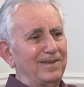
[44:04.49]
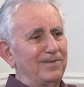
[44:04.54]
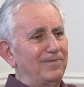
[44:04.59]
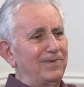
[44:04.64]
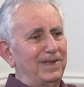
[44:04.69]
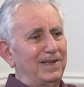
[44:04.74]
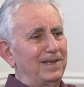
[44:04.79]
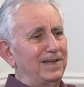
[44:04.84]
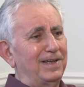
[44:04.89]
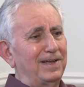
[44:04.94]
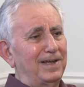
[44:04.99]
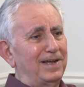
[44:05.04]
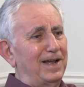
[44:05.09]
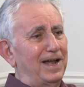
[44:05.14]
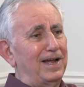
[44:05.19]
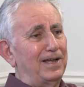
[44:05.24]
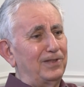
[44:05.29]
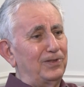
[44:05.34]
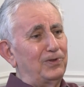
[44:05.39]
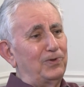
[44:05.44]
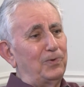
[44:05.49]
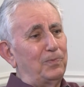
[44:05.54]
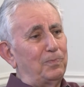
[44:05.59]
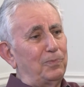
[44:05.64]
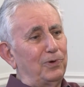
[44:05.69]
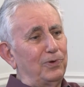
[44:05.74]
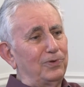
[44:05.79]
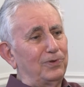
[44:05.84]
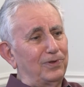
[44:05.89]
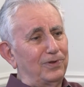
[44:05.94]
We had to
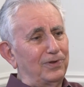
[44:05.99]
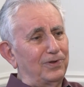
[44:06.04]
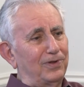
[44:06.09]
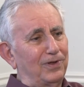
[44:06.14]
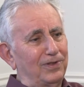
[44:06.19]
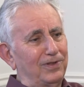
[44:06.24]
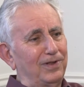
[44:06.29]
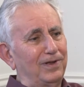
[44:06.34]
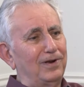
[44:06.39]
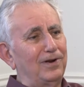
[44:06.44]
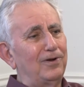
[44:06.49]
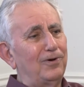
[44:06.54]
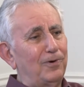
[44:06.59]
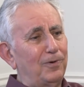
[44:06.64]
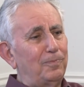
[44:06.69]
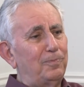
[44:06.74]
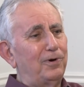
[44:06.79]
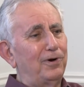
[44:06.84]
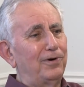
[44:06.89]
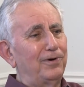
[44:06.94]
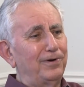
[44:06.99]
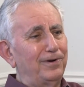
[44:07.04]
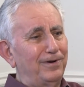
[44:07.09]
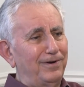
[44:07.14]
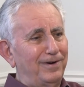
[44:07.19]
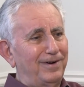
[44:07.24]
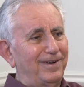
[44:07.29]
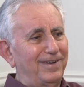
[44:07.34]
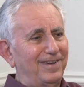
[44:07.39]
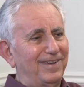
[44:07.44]
put on the low burner